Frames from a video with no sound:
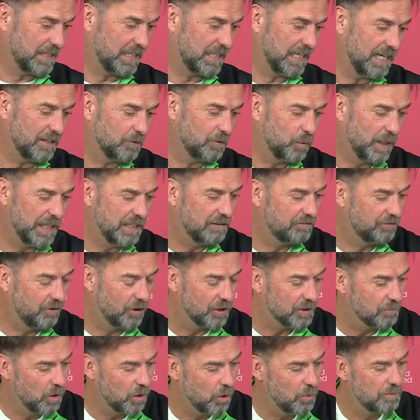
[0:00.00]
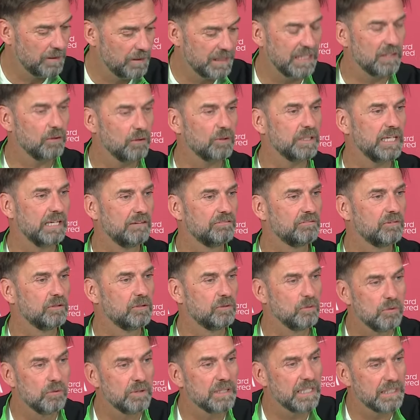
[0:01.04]
can't wait for the moment when I don't have to
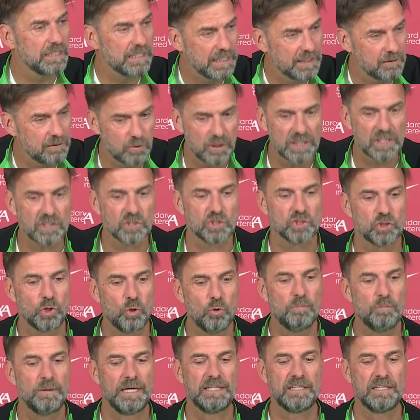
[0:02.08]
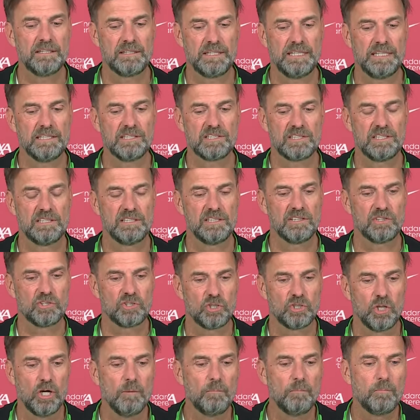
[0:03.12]
do that anymore. There's so many things in this
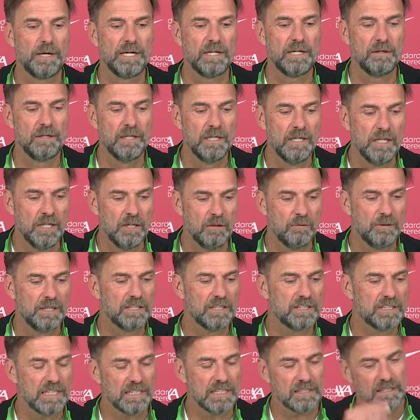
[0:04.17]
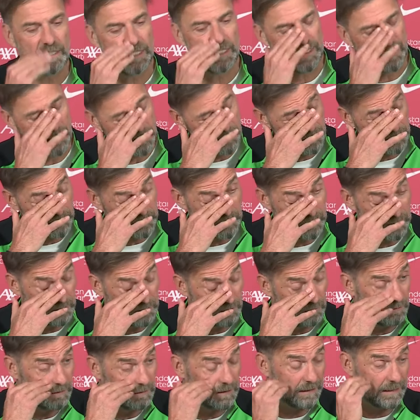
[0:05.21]
job where you just think,
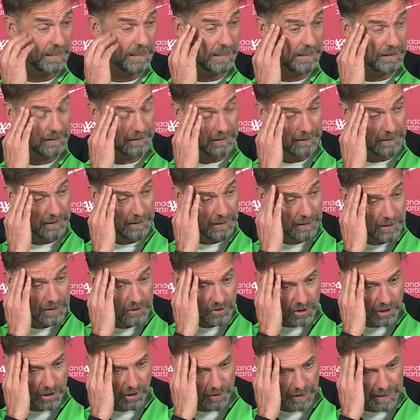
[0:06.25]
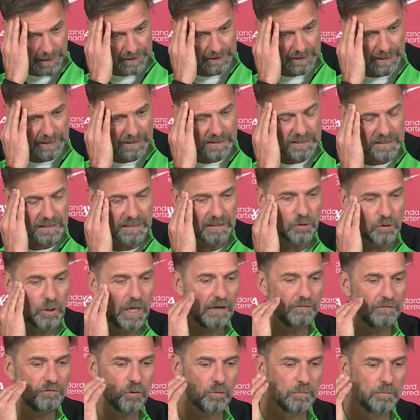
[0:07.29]
again. So, and that's, you
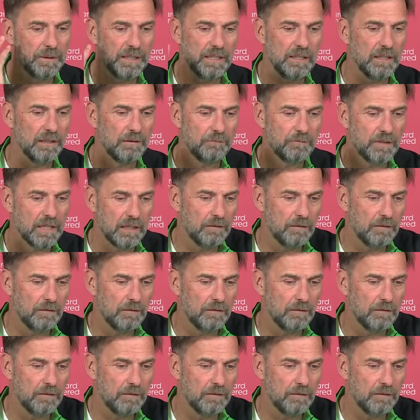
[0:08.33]
have to be